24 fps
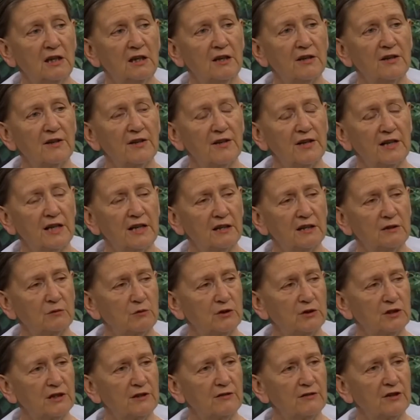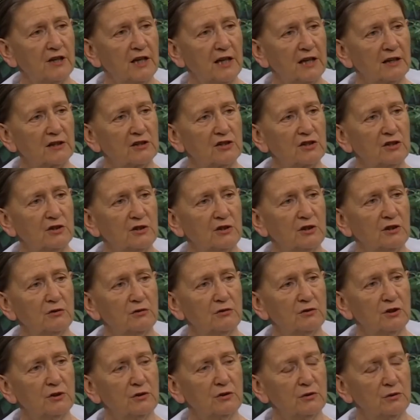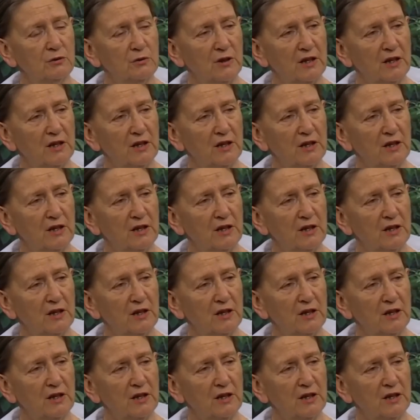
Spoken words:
that whatever action you do